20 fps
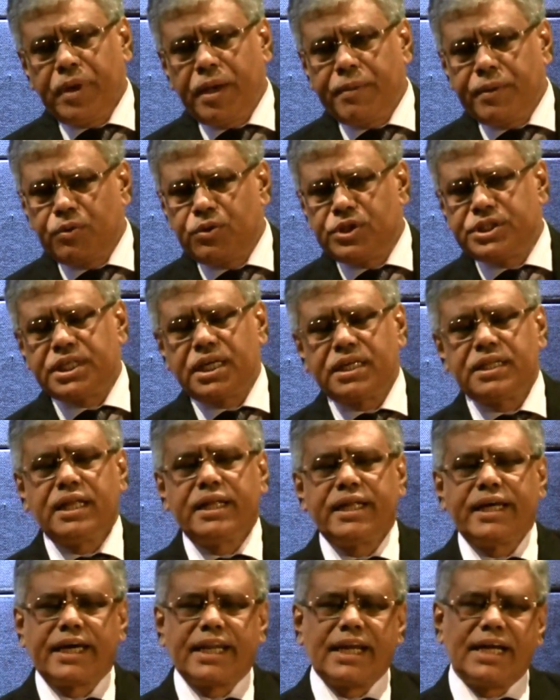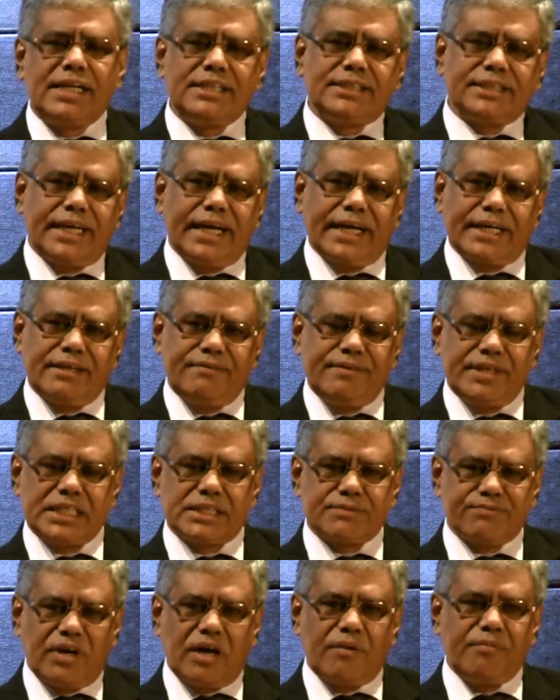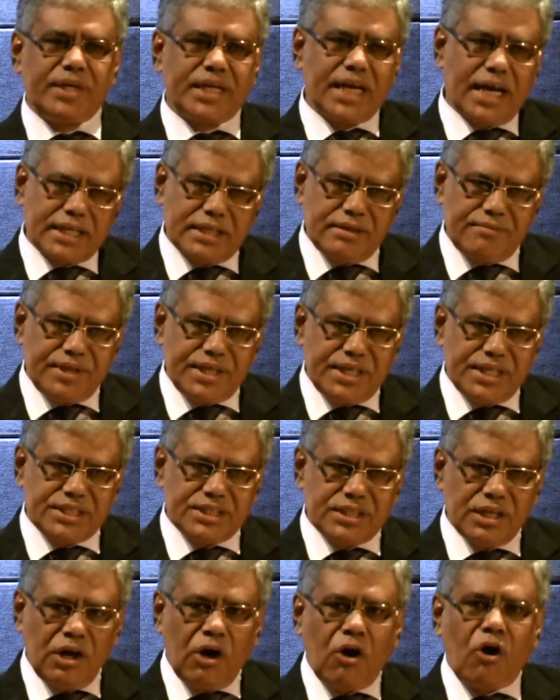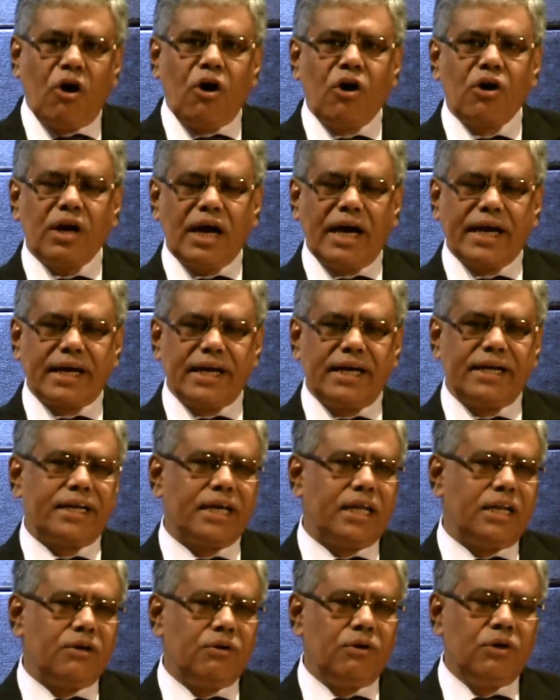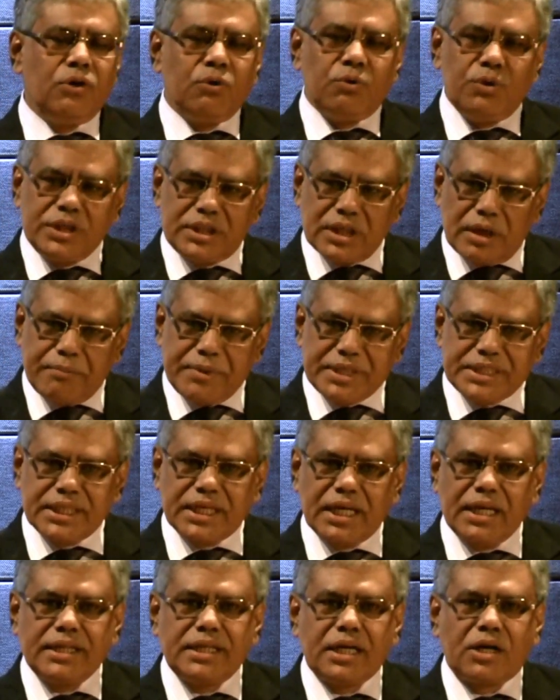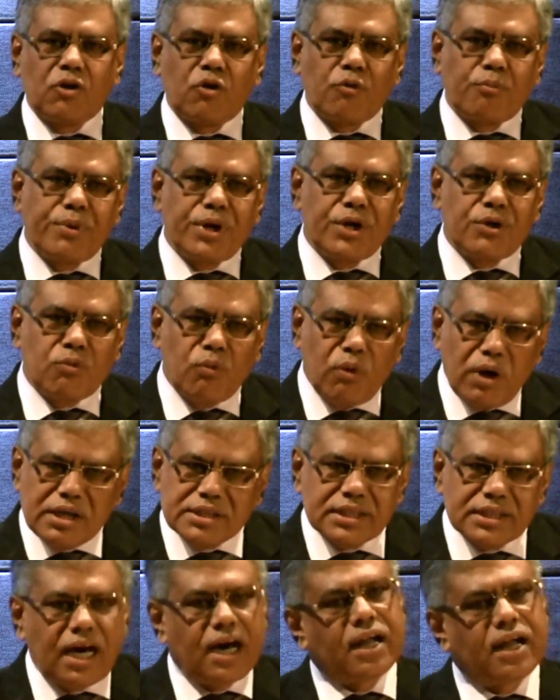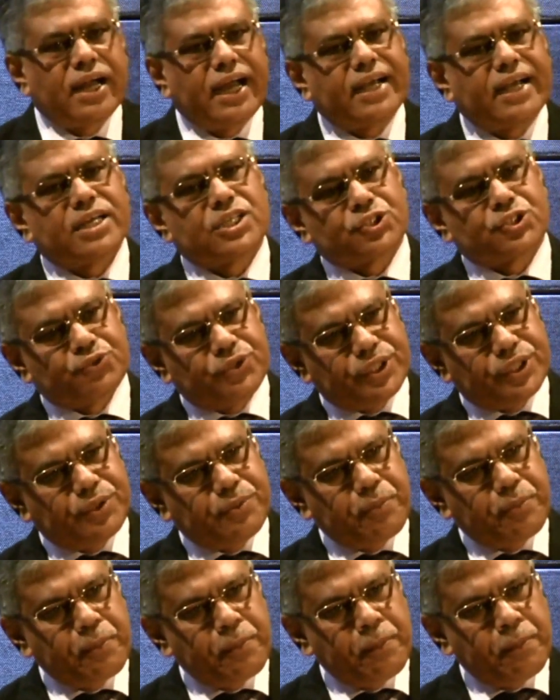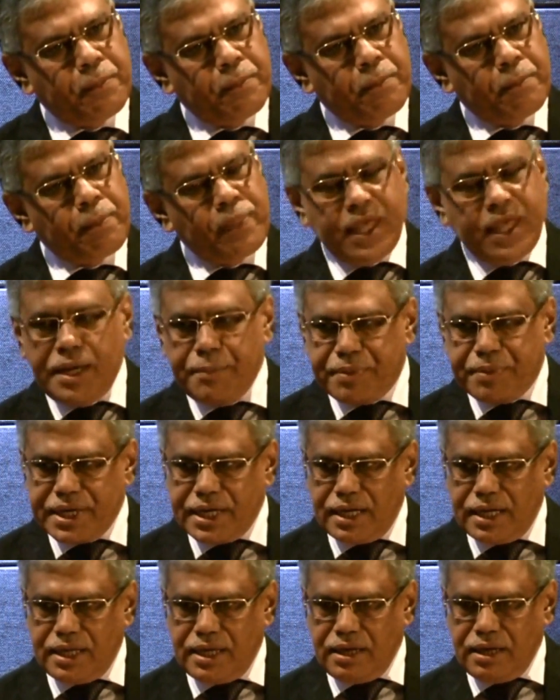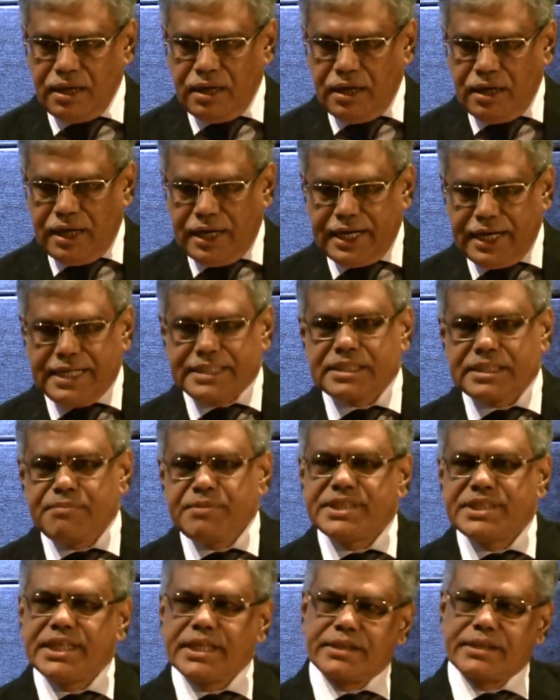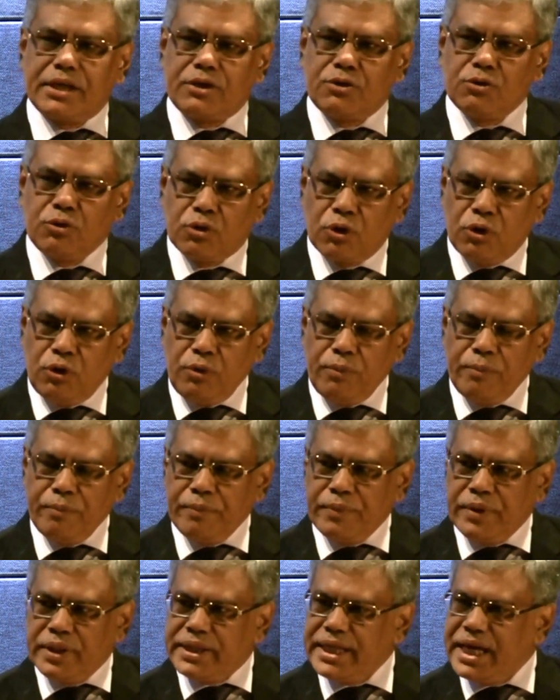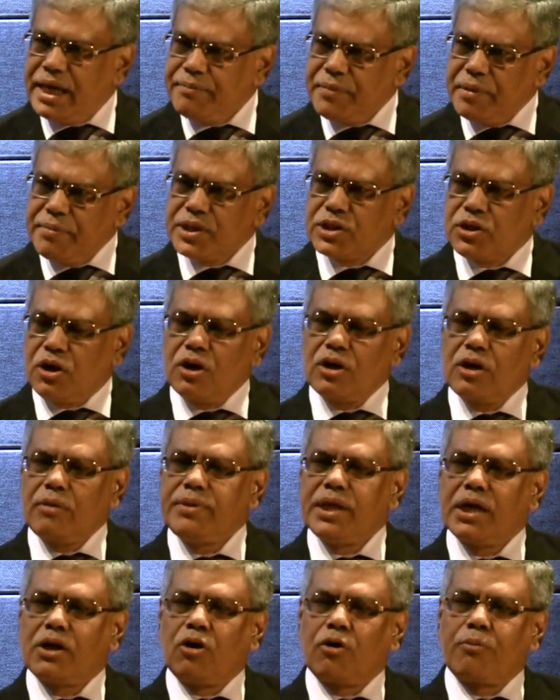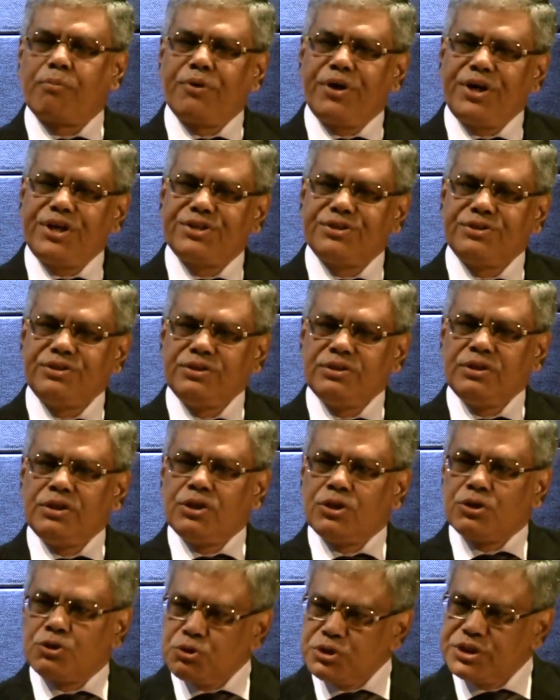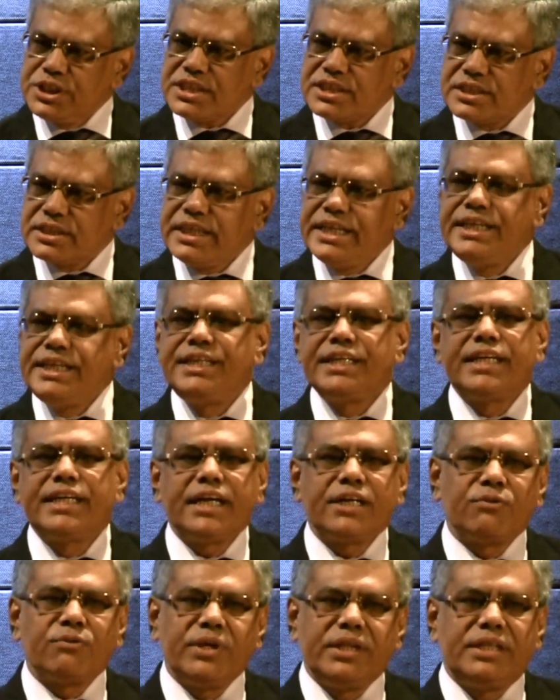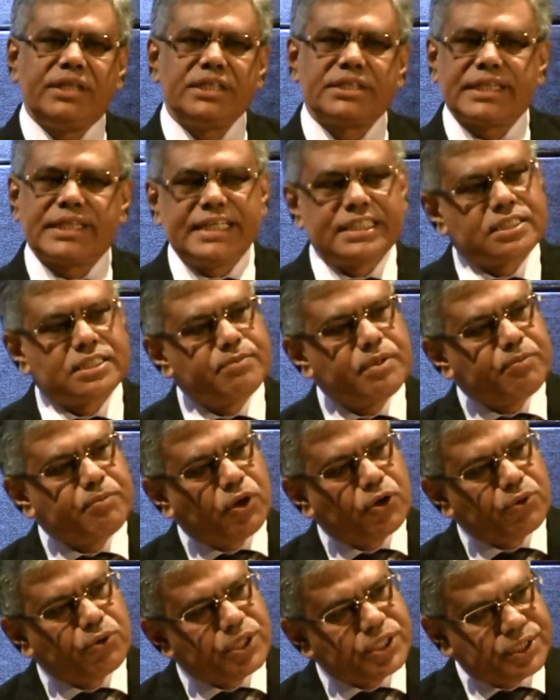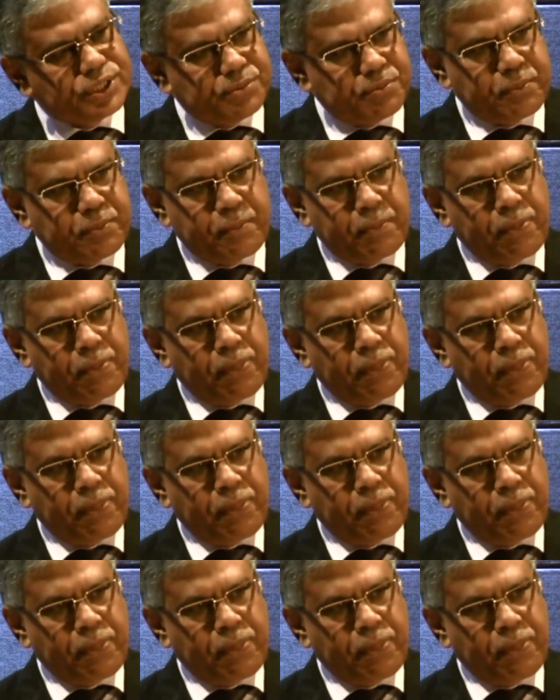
maybe which are the agriculture activities, farming activities, or I can tell you which are basically the corporate worlds are attached to it. If really a SME sector to grow, there may be thought of the corporate to just integrate with these SME borrowers,